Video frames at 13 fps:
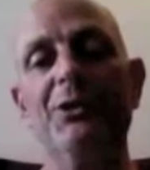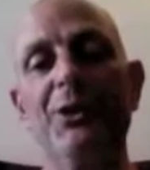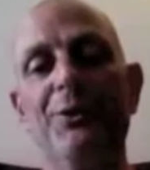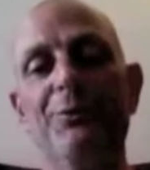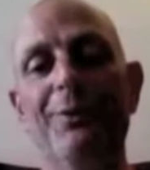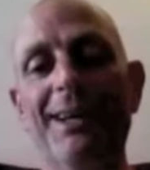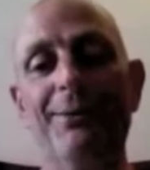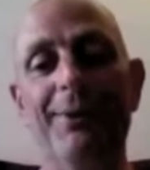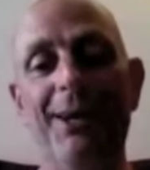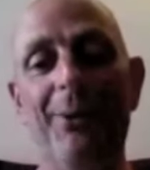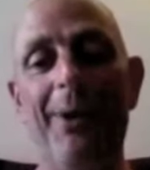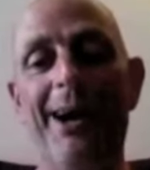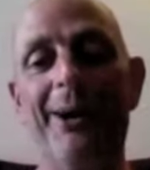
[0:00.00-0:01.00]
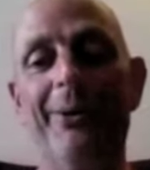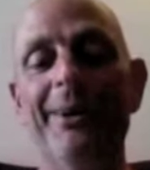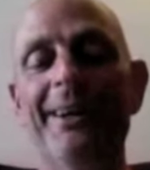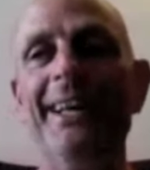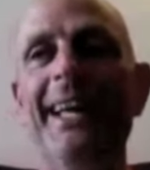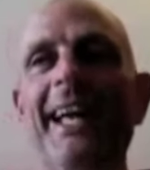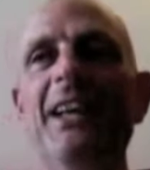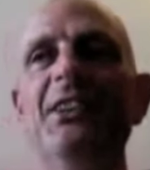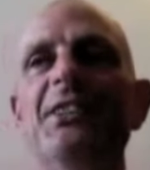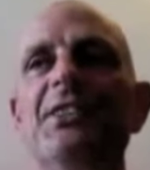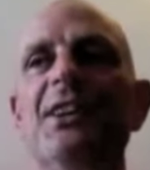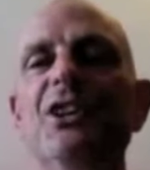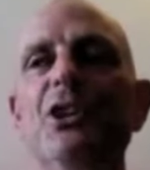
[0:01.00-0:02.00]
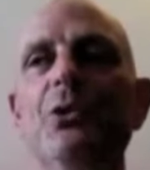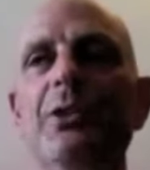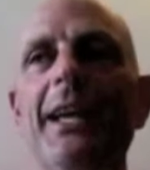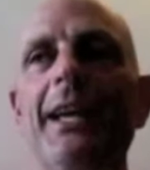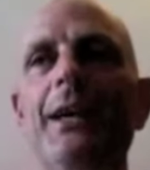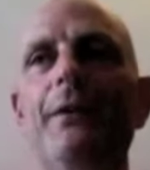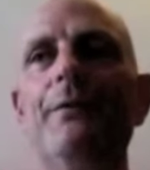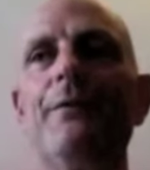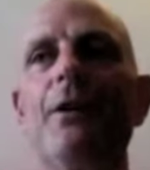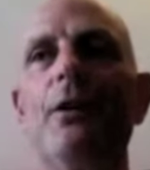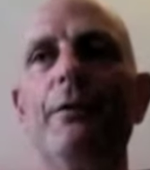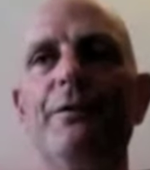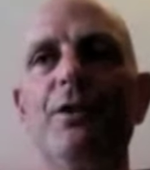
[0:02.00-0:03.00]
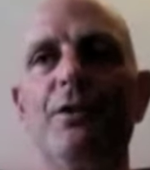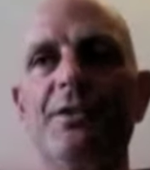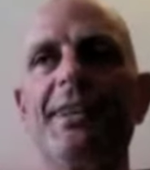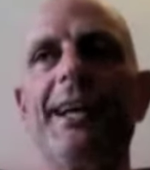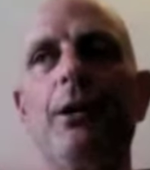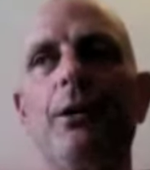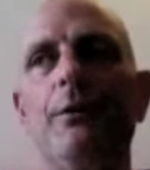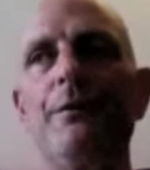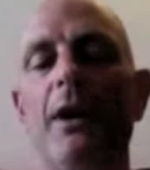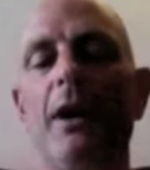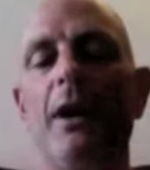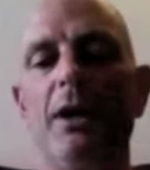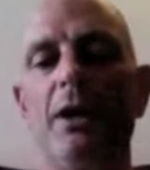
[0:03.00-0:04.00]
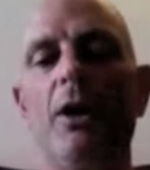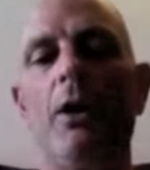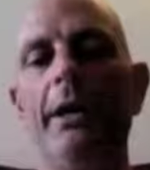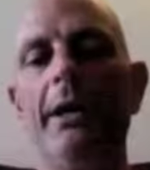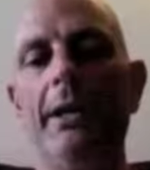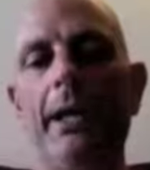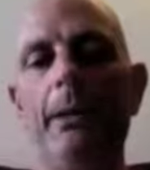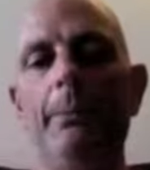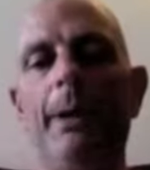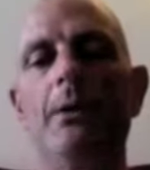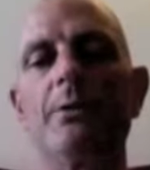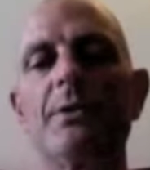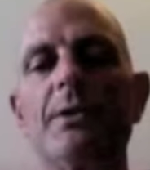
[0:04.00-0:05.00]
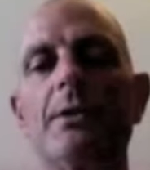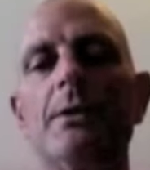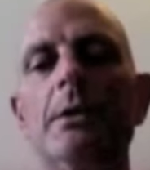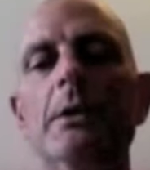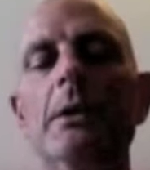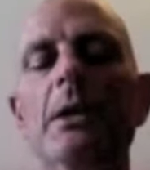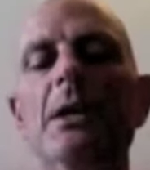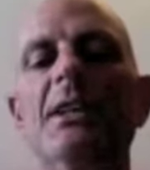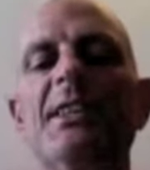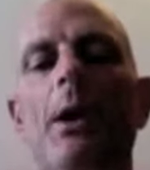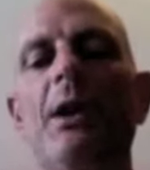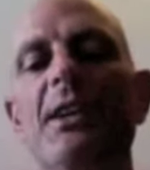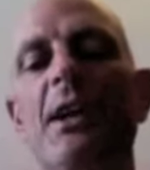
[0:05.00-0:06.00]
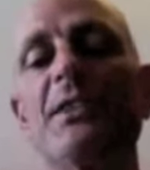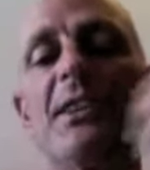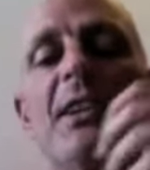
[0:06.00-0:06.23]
that you do really, really well is that you give of yourself a lot in emails. So I was